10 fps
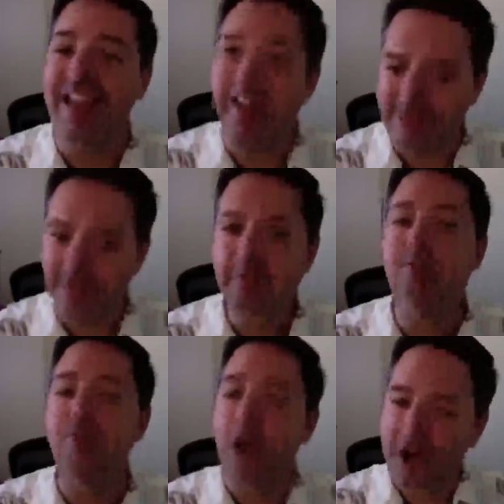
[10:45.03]
and
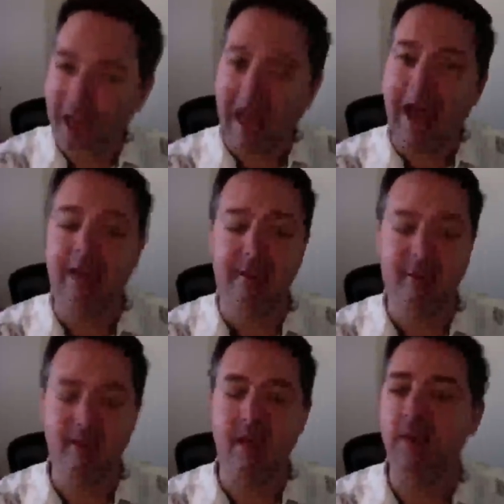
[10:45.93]
then start
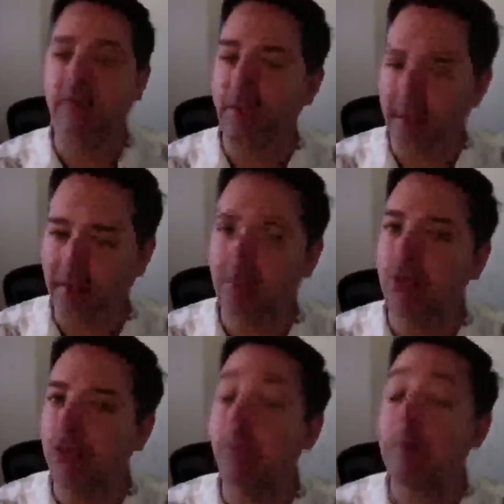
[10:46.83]
adding the sales
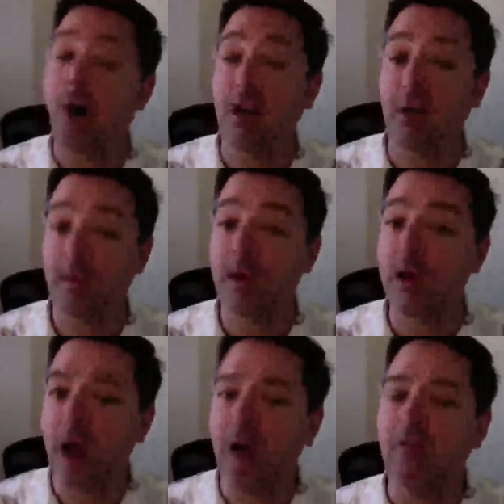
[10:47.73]
links to the bottom
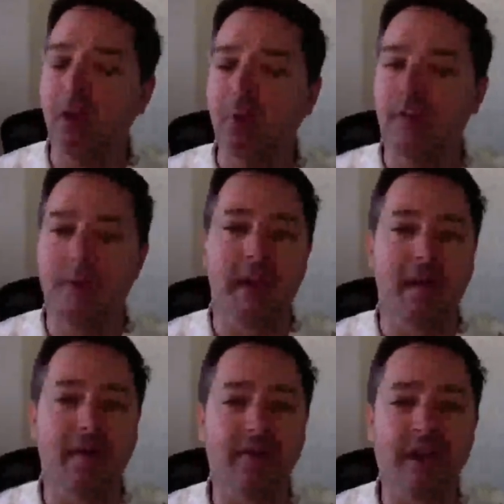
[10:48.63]
of those
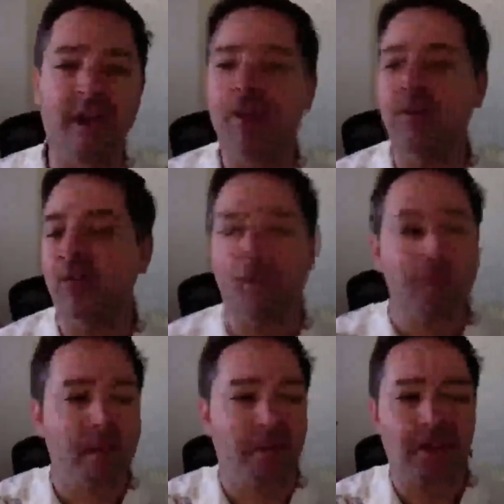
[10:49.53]
emails. So
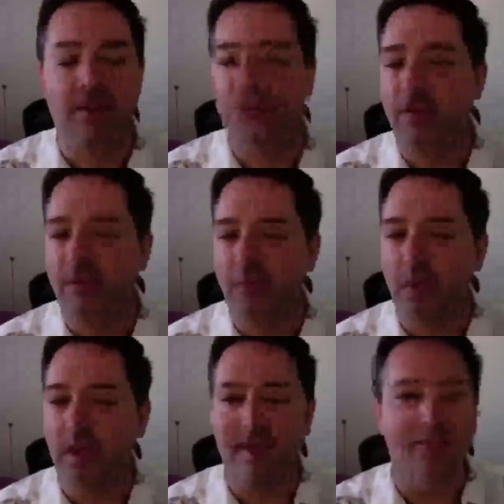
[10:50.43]
maybe
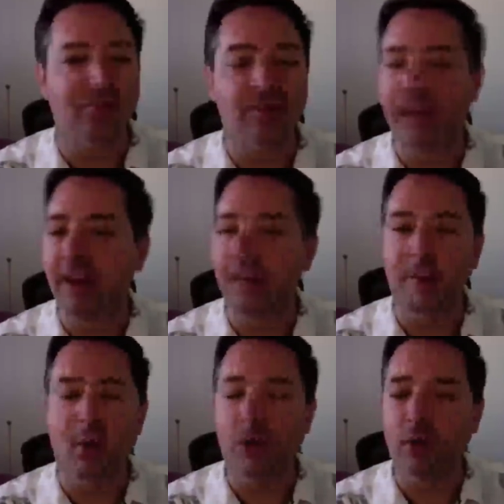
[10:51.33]
3-4 days just letting
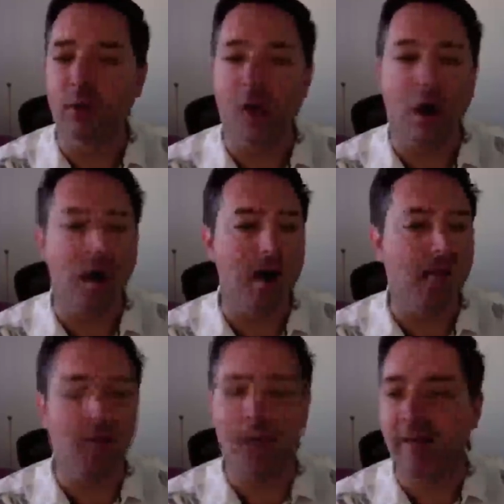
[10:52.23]
them know who you are.
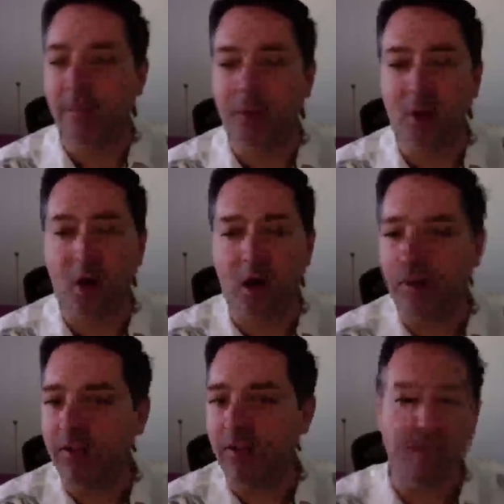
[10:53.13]
If you have a
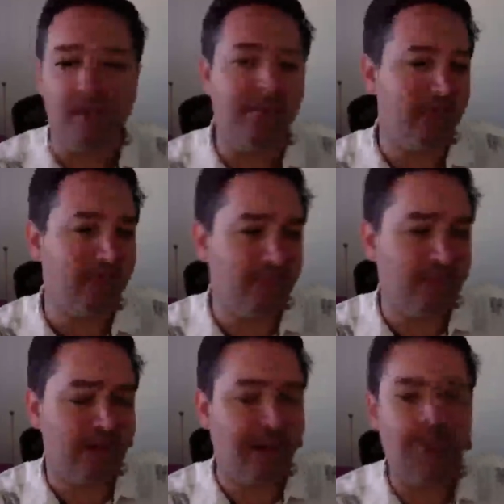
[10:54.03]
blog or something, send them
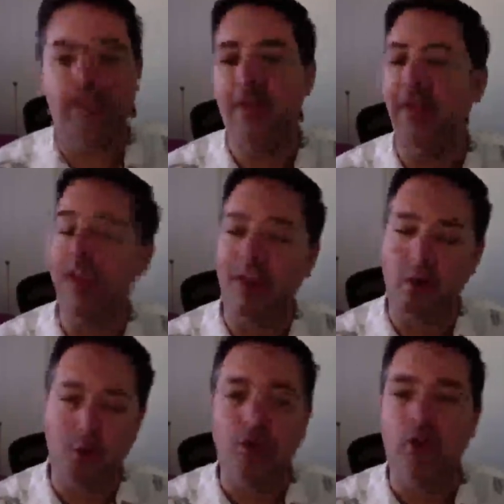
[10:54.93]
to that so that they can
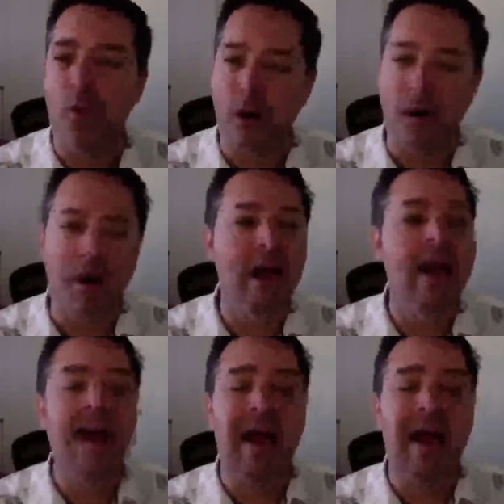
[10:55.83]
know who you are.